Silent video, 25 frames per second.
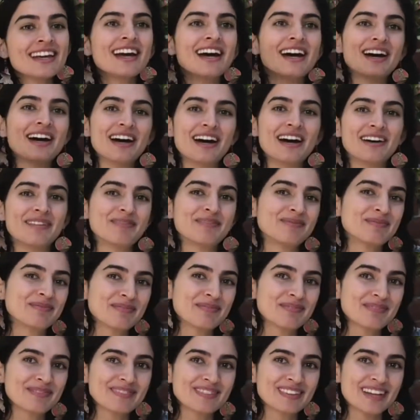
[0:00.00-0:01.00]

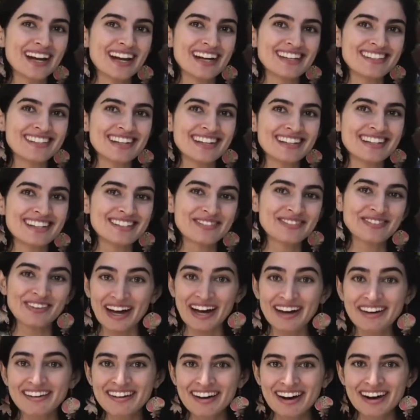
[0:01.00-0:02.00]
I teach
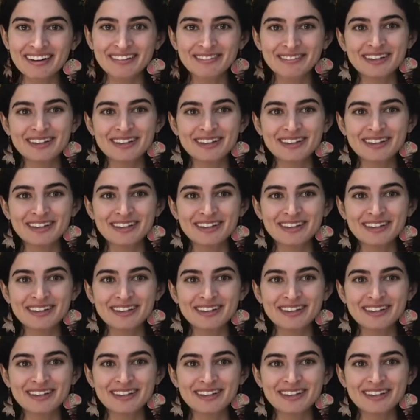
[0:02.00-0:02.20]
flower crown